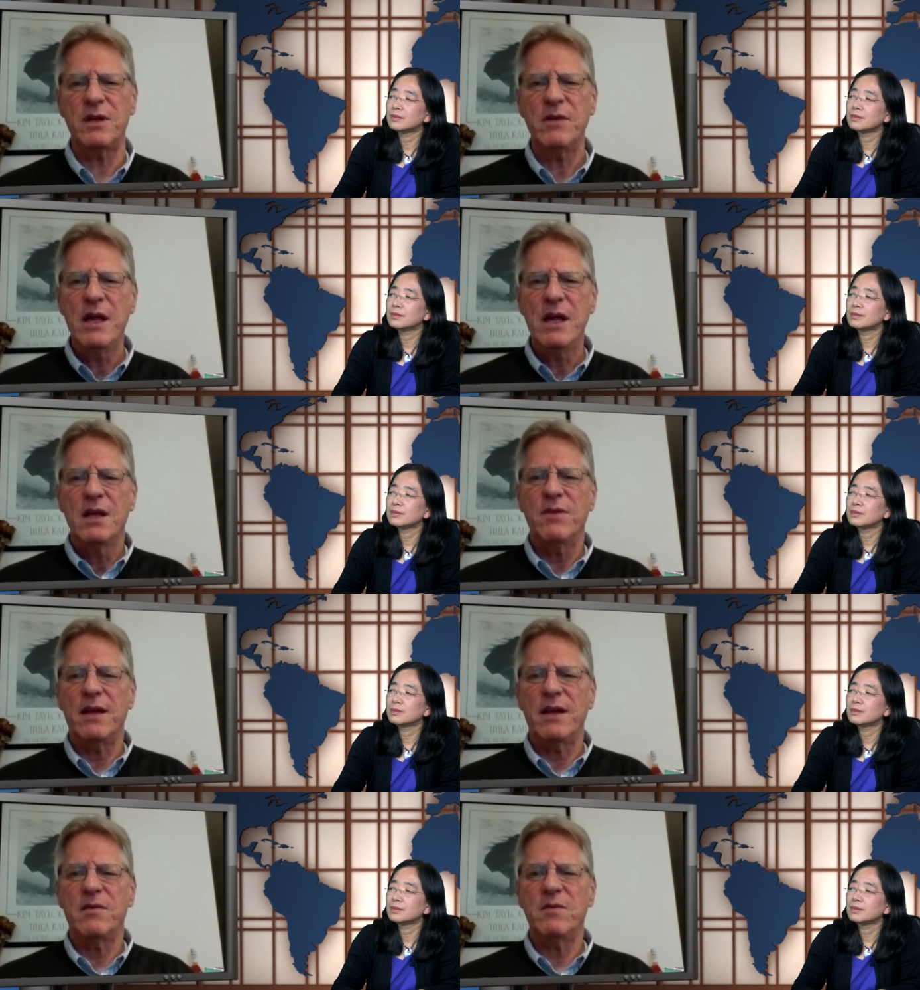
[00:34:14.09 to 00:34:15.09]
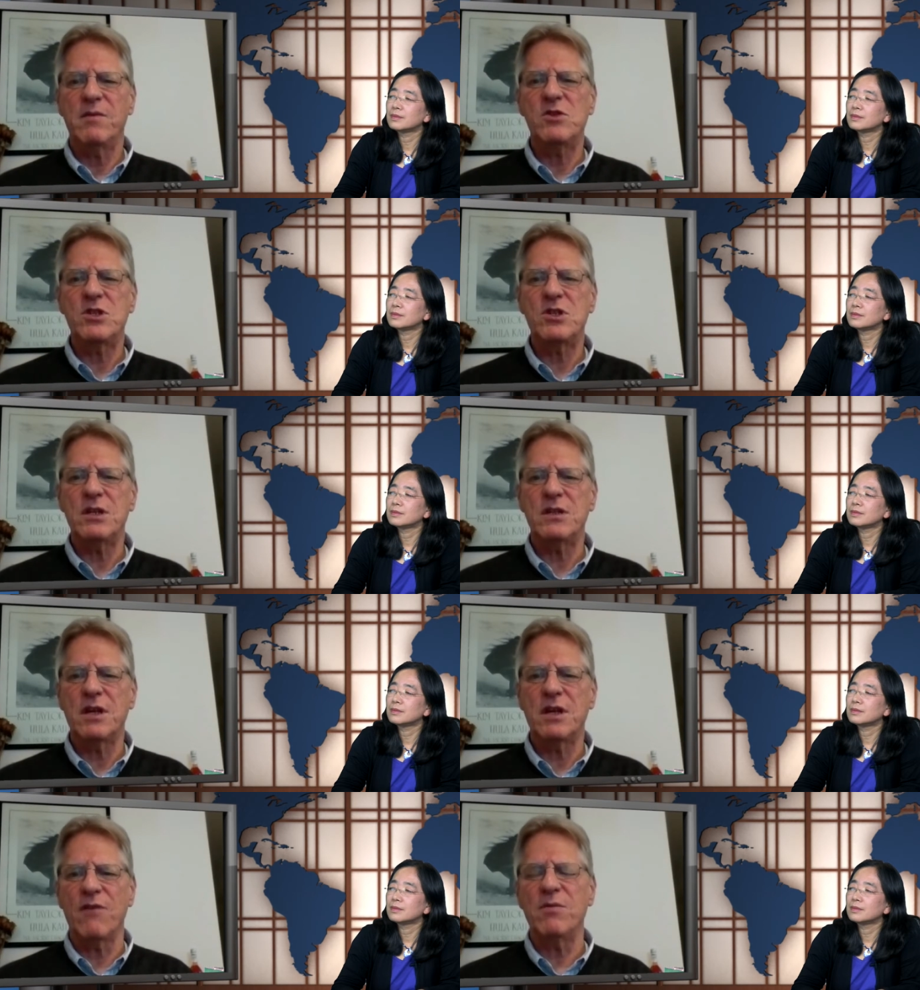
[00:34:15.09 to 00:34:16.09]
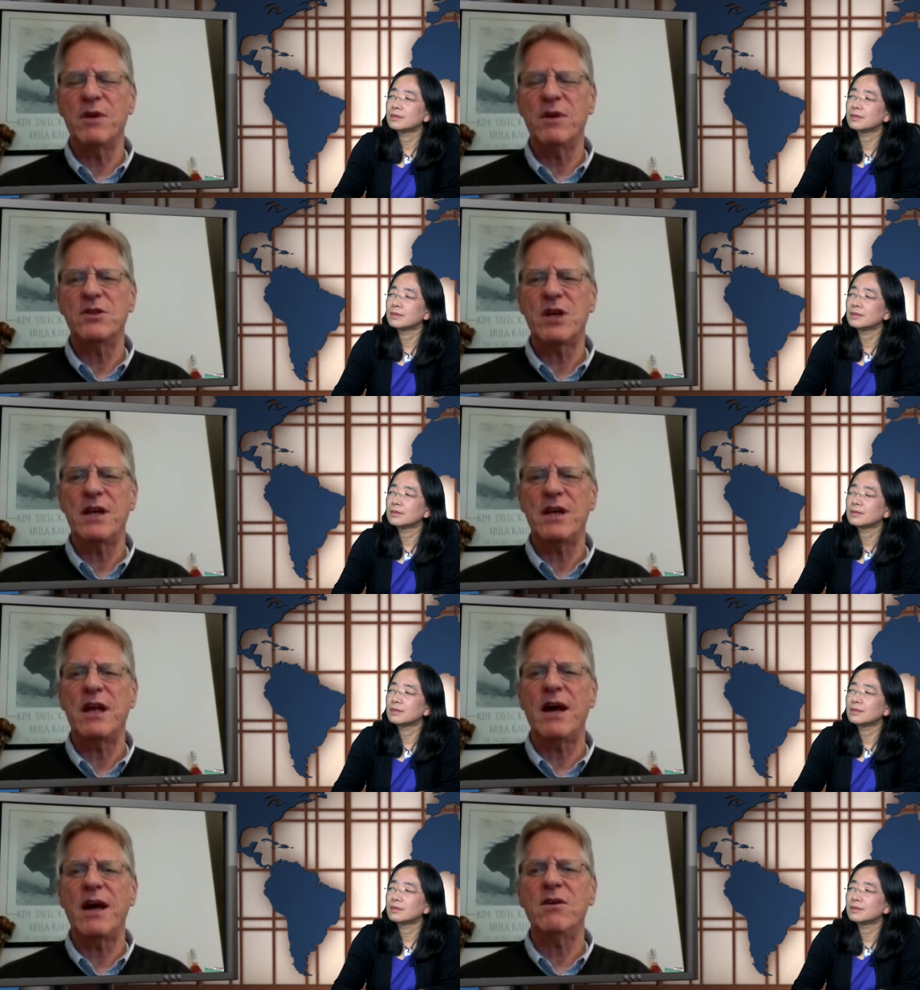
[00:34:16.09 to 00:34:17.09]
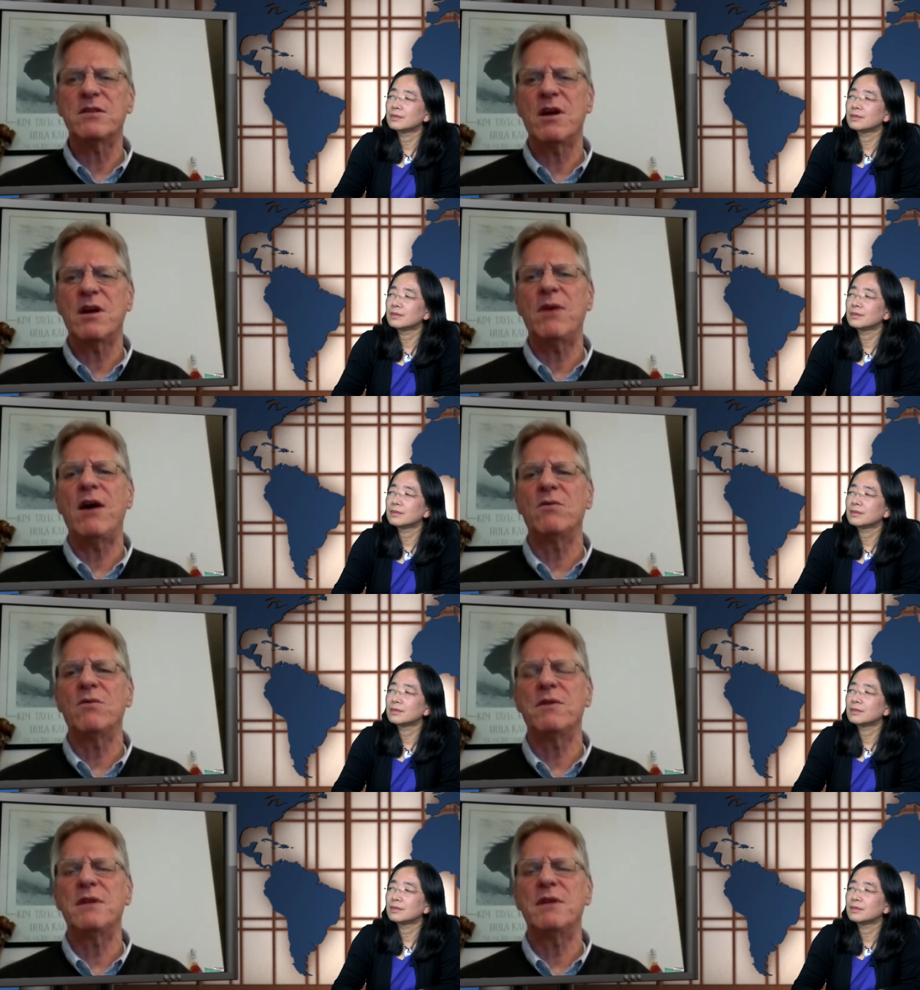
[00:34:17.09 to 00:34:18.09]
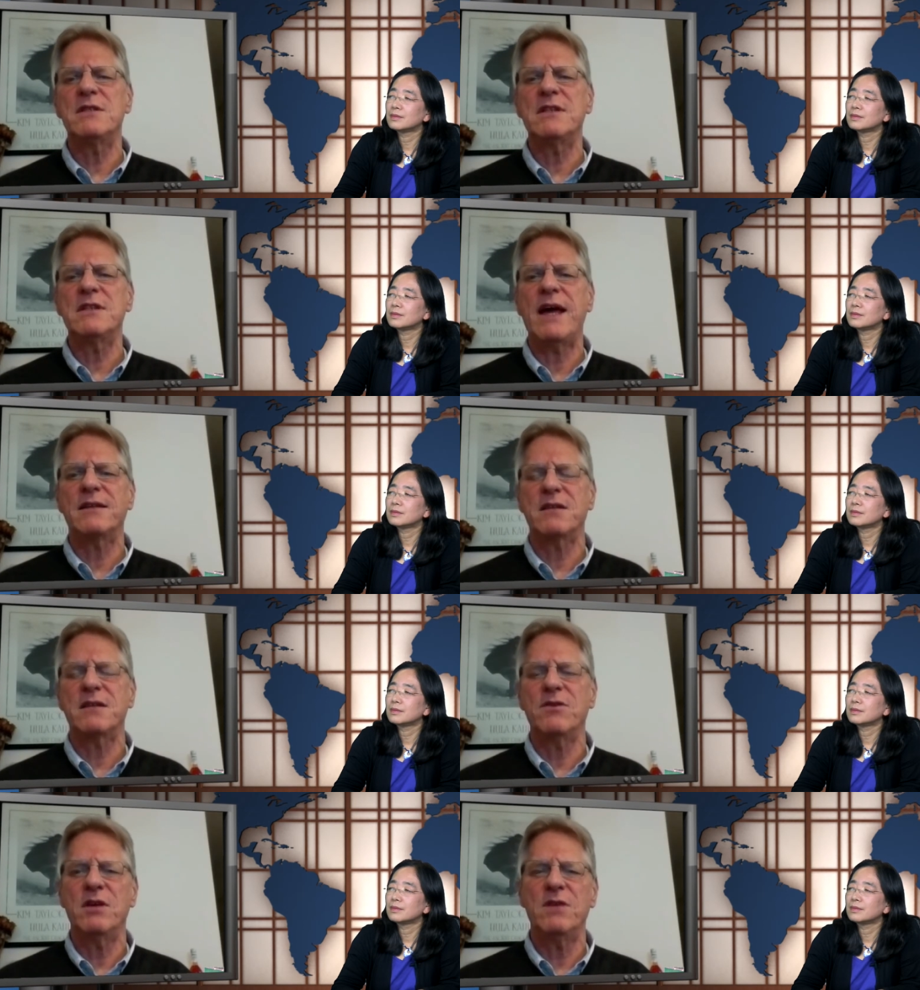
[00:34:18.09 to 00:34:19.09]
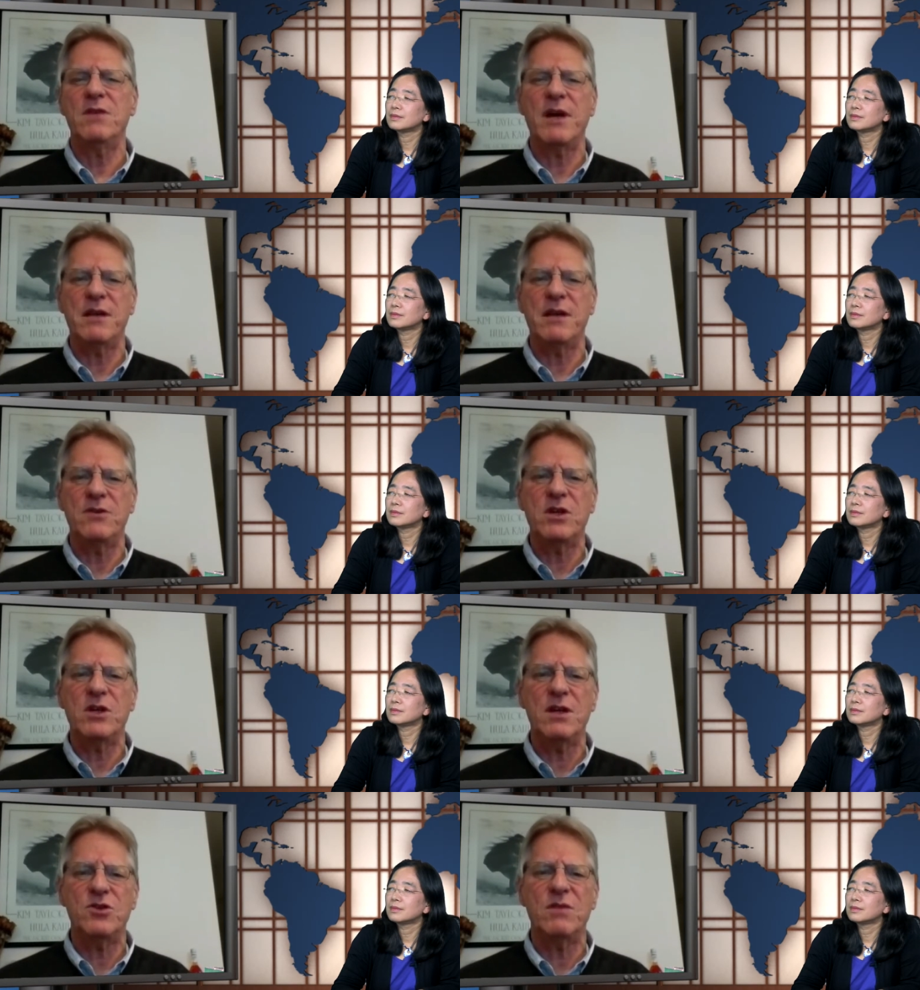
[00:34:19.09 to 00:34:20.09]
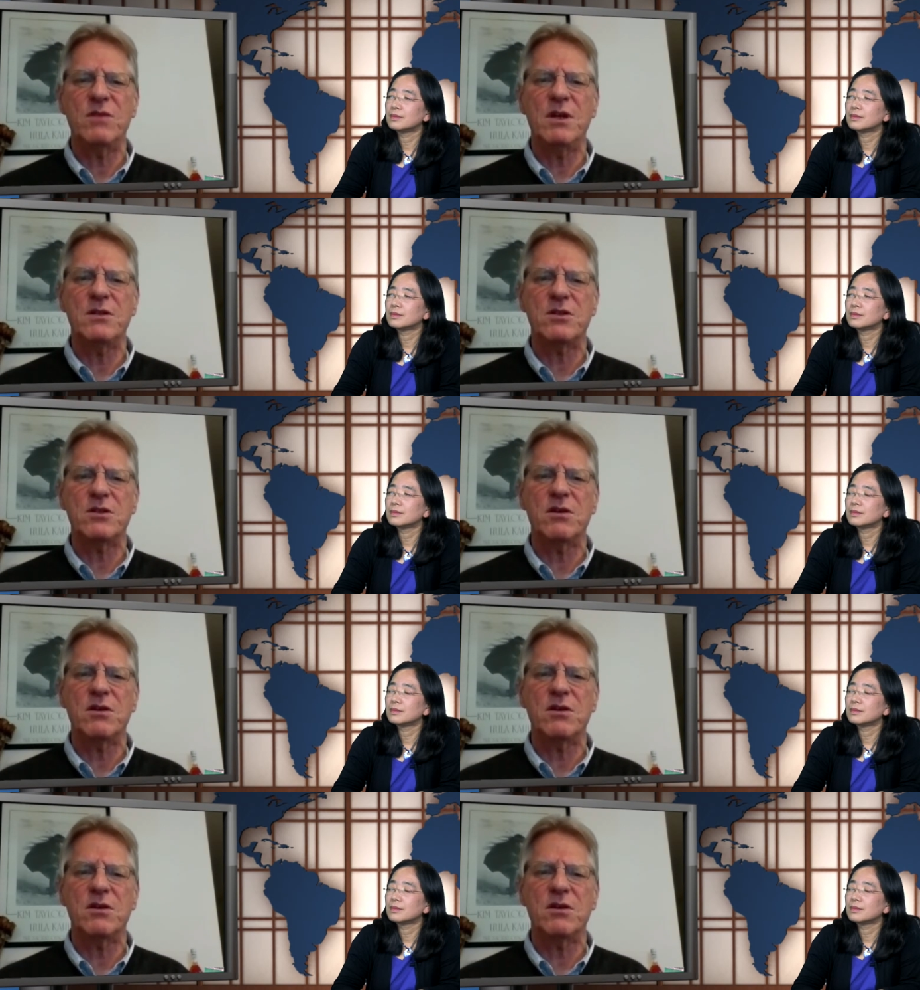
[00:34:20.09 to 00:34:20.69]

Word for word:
Speaker 1: that sh the government in China now has come out with these attacks under the, by the education minister